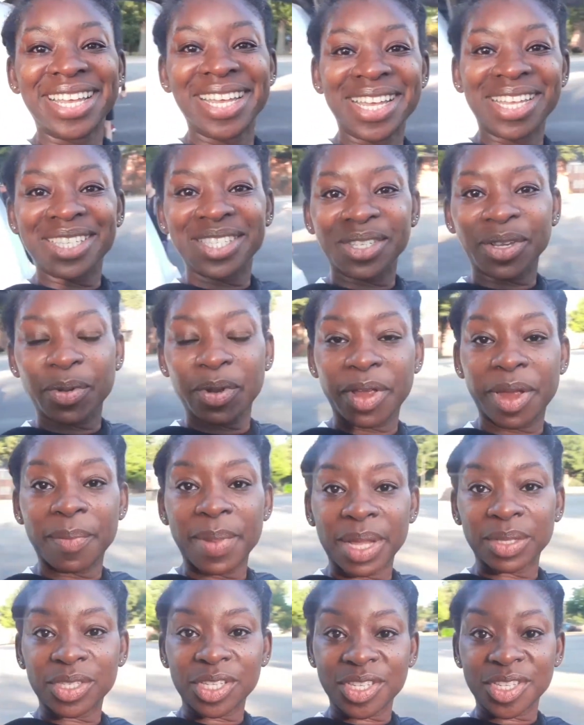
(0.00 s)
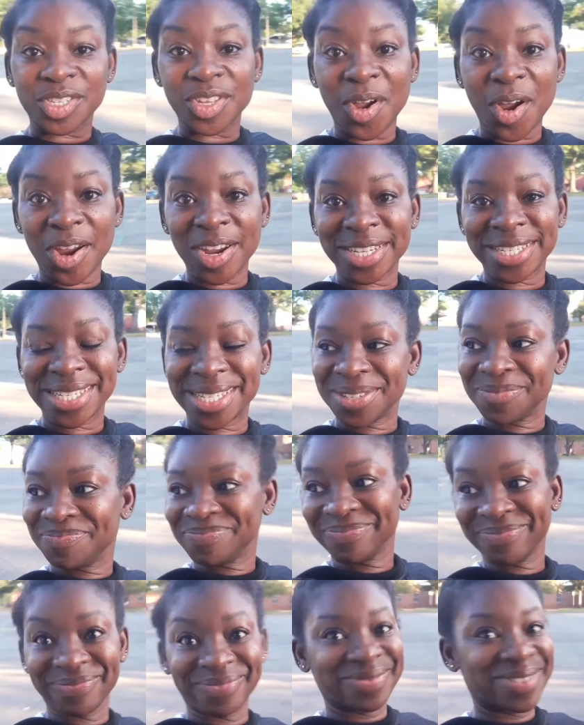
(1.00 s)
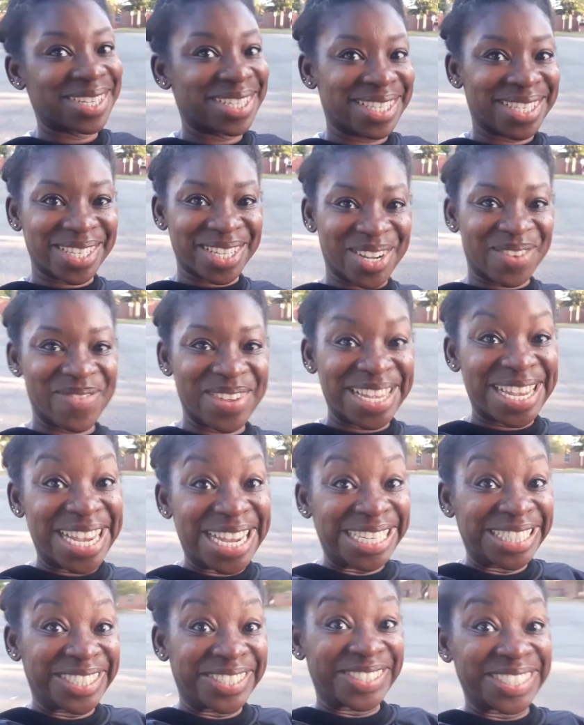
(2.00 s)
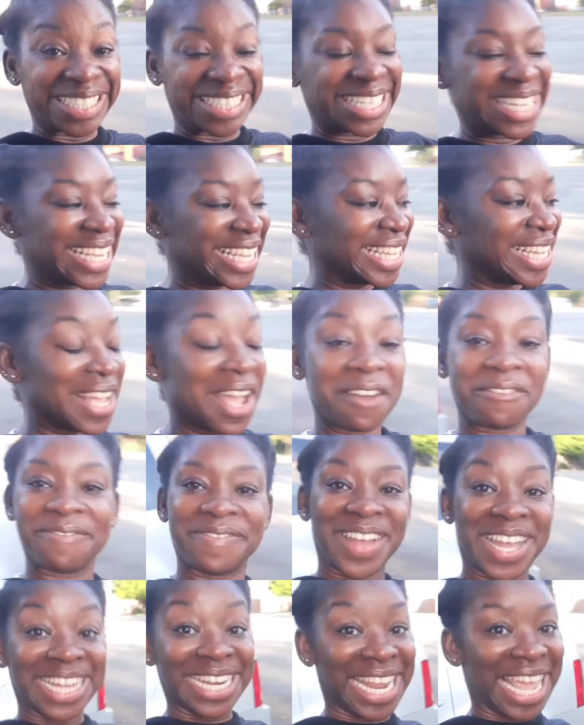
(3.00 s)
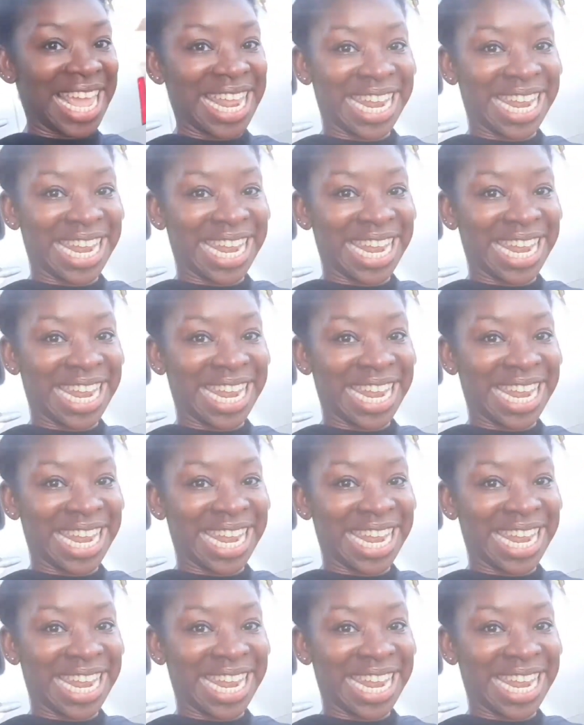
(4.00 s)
So we're about to start. This is going to be interesting, fun, and